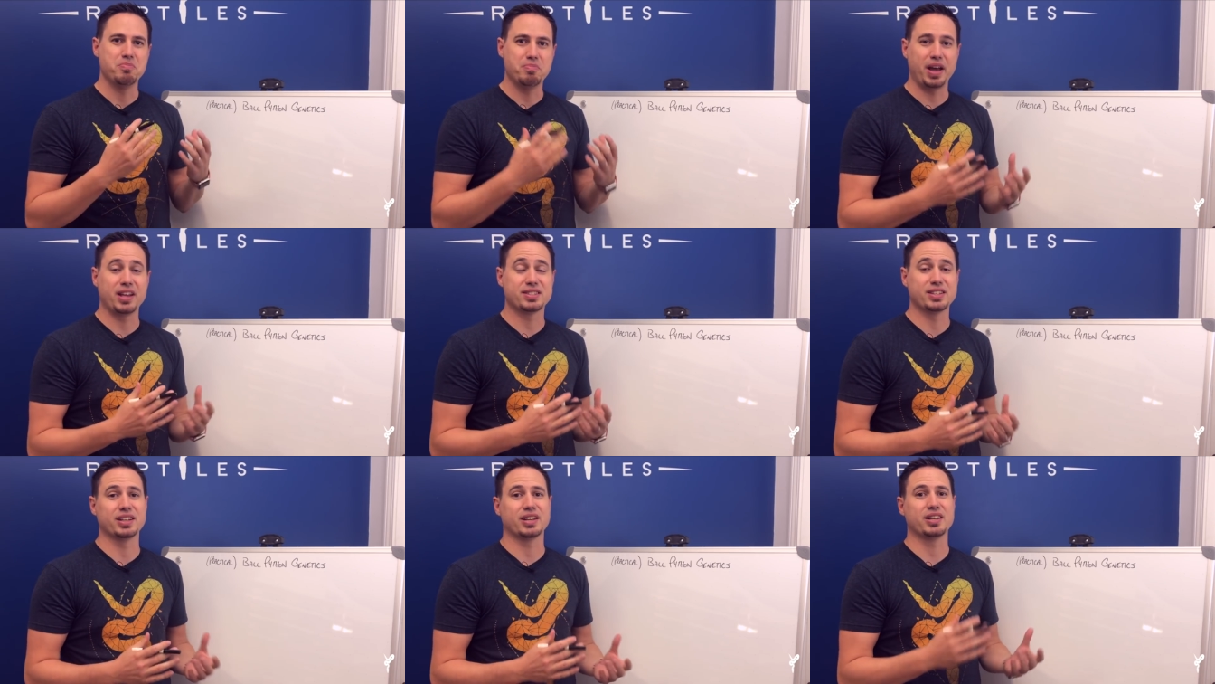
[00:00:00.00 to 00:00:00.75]

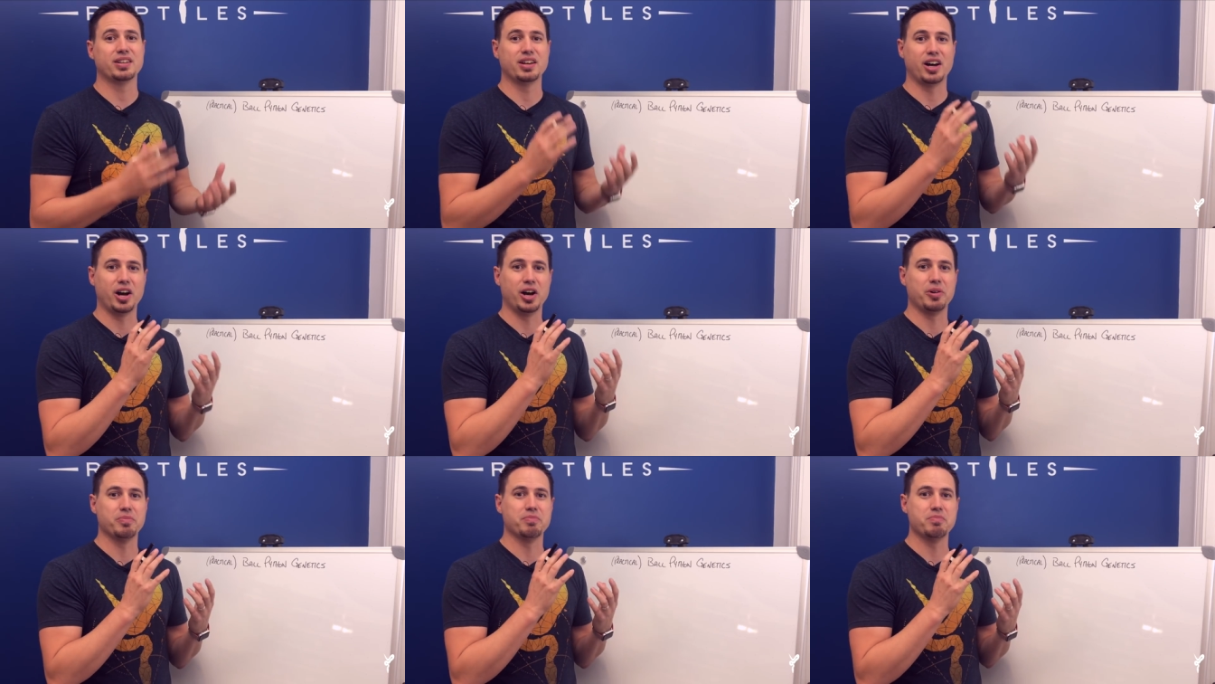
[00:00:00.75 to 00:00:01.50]
basic
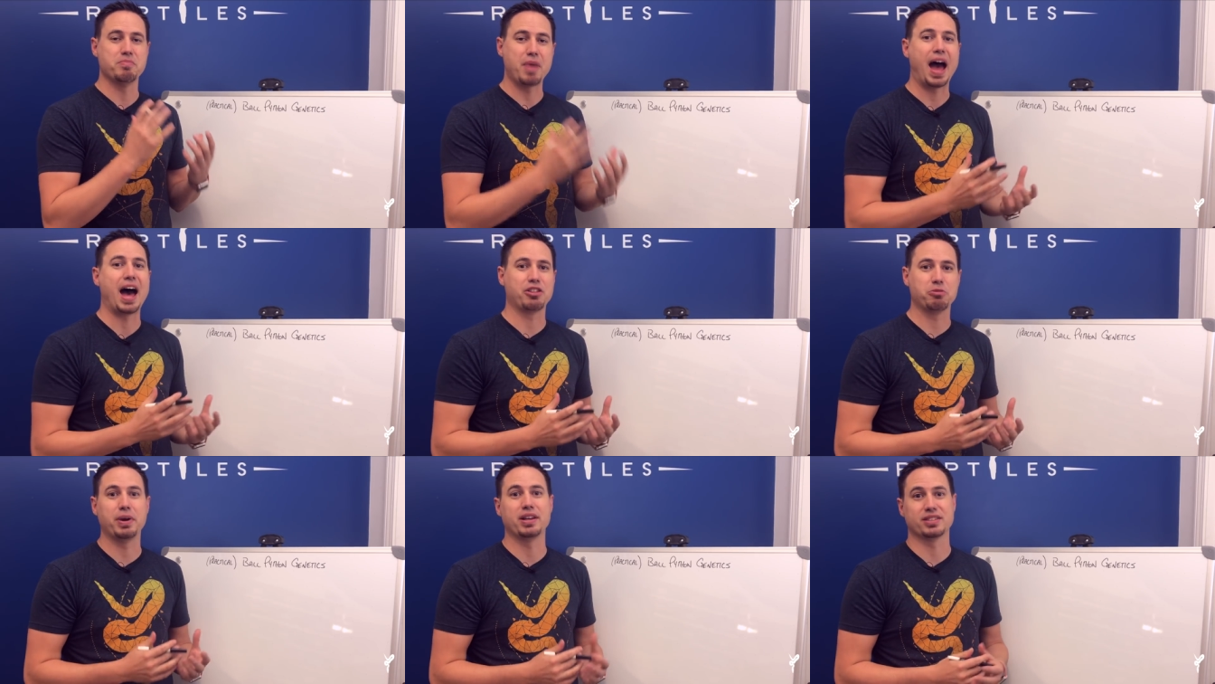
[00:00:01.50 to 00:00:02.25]
um,
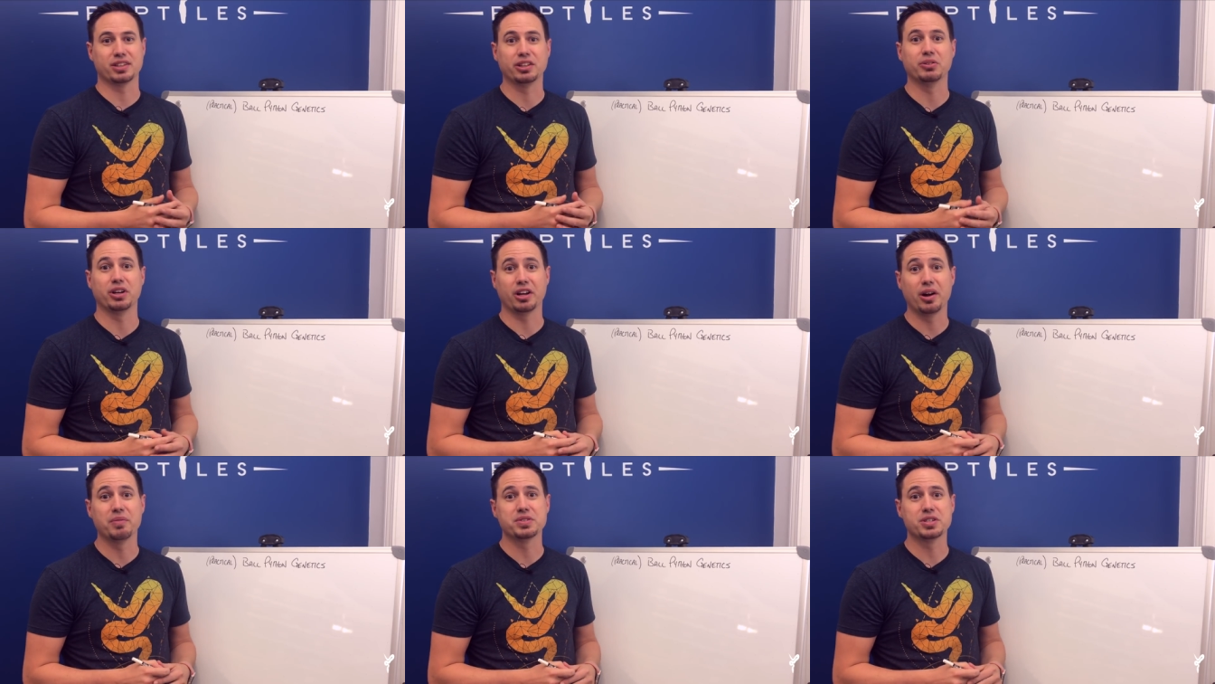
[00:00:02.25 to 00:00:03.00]
math, basically, when it
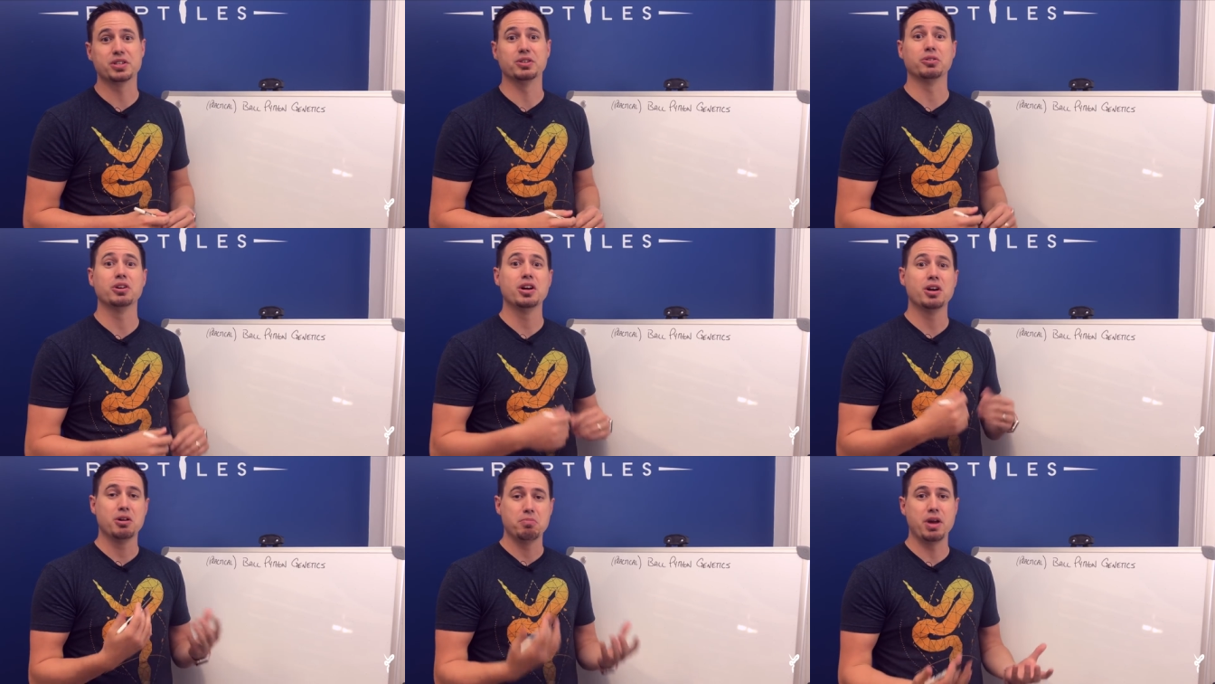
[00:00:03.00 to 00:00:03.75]
comes to
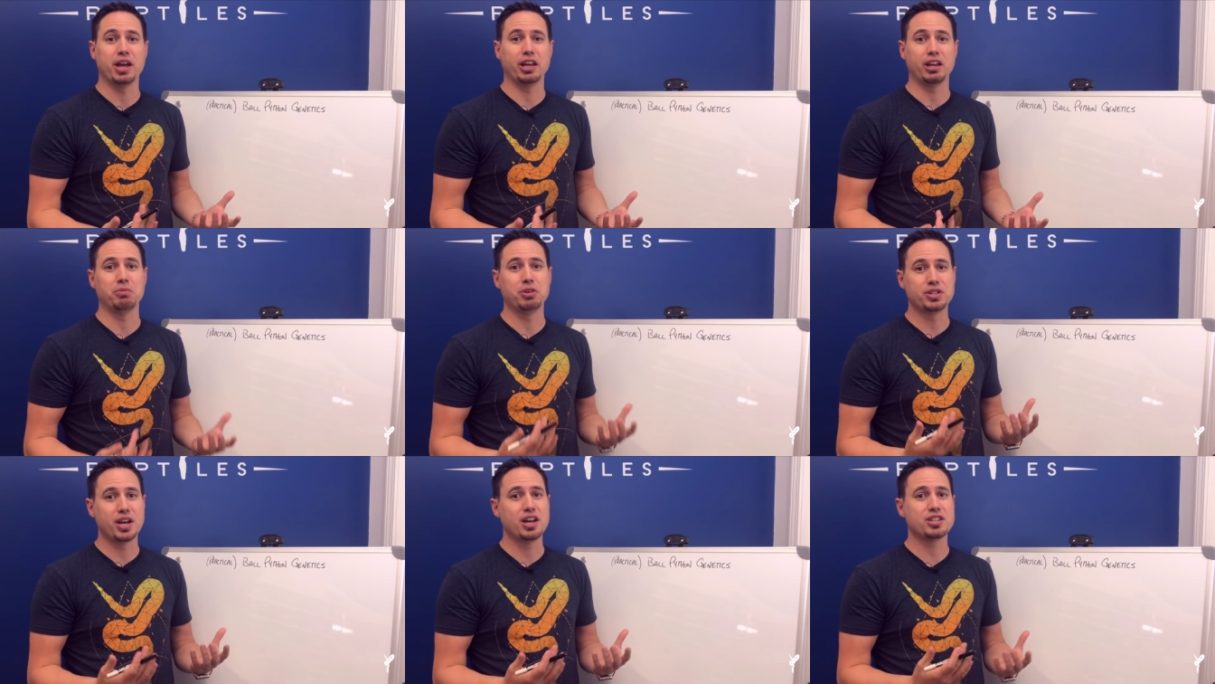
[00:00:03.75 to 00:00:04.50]
making
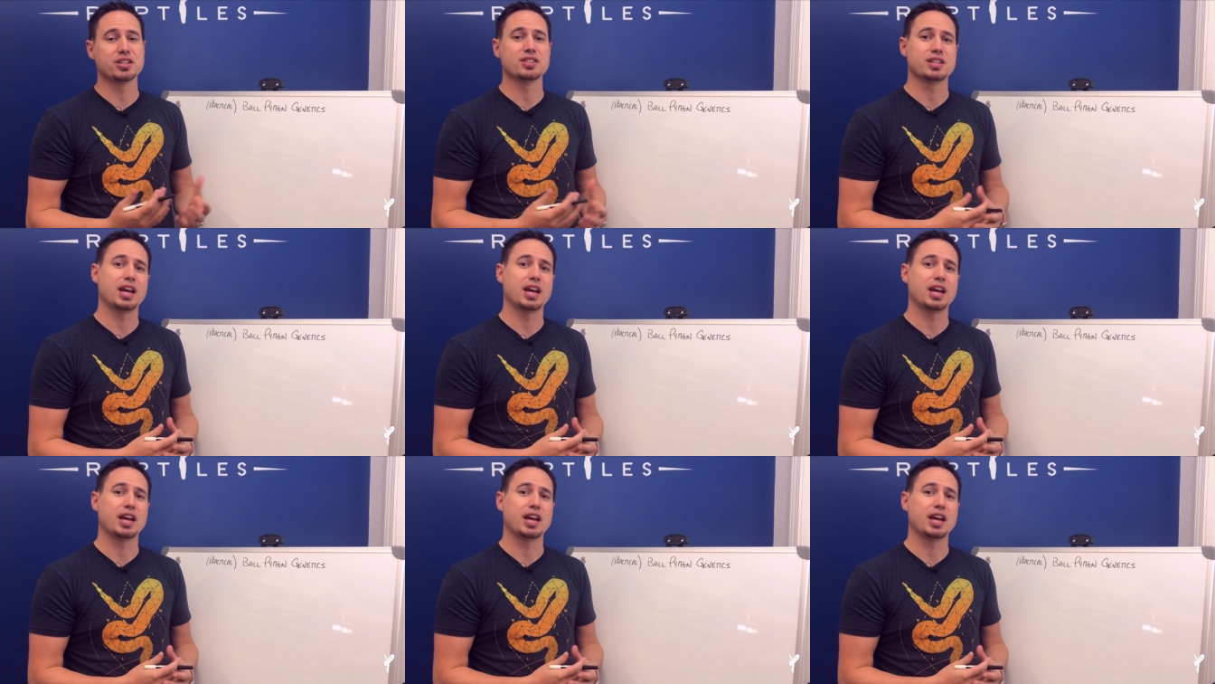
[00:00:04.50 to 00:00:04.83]
mutations.